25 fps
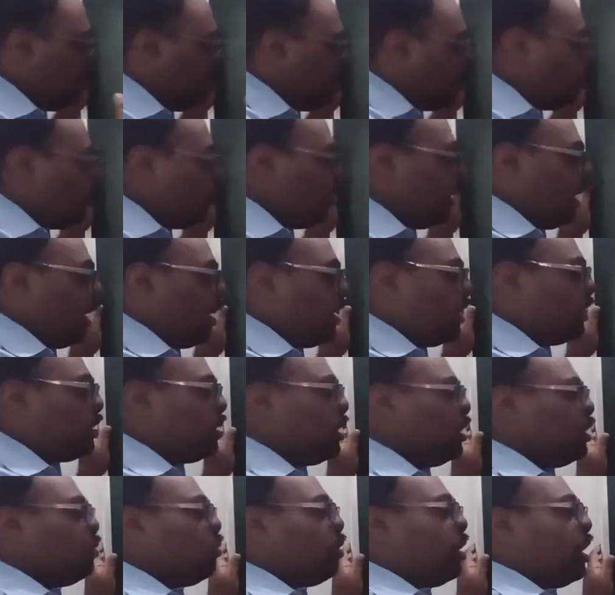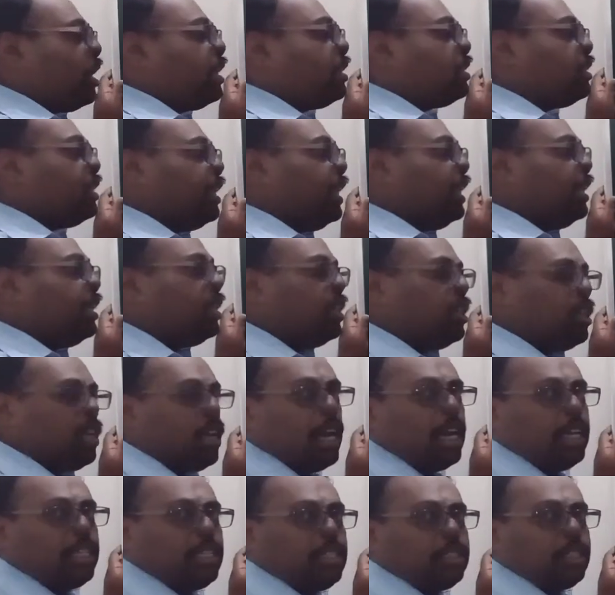we can discuss virus later
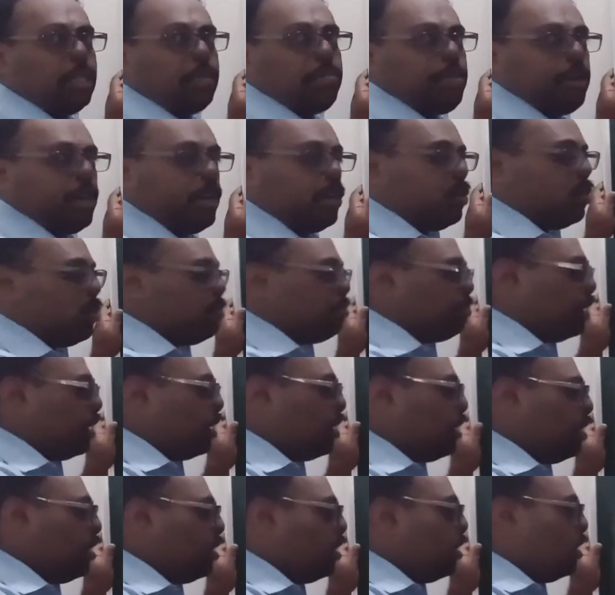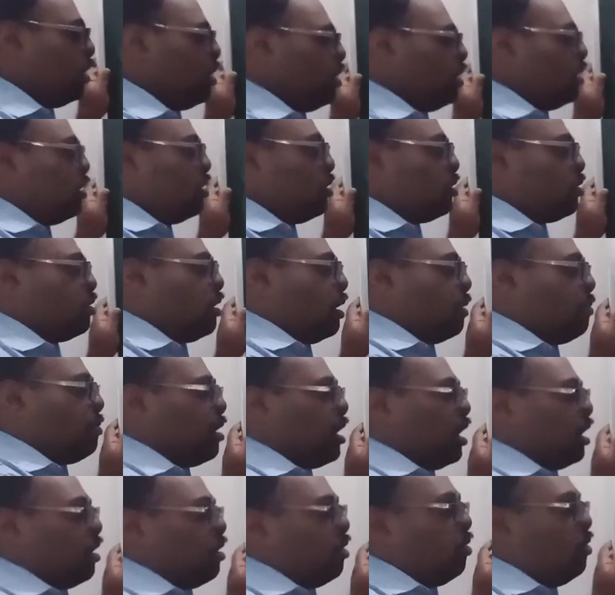as a separate topic. So I'm
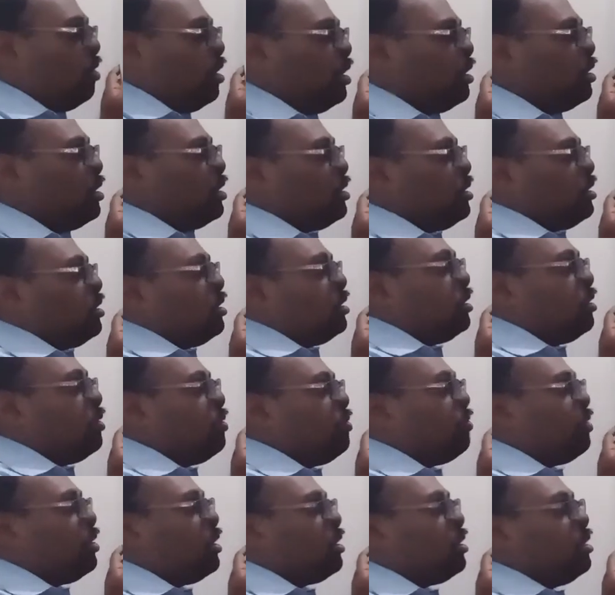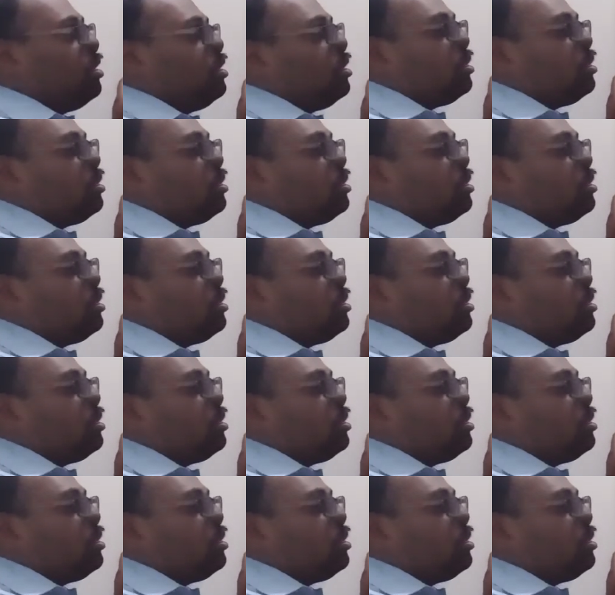concluding this. If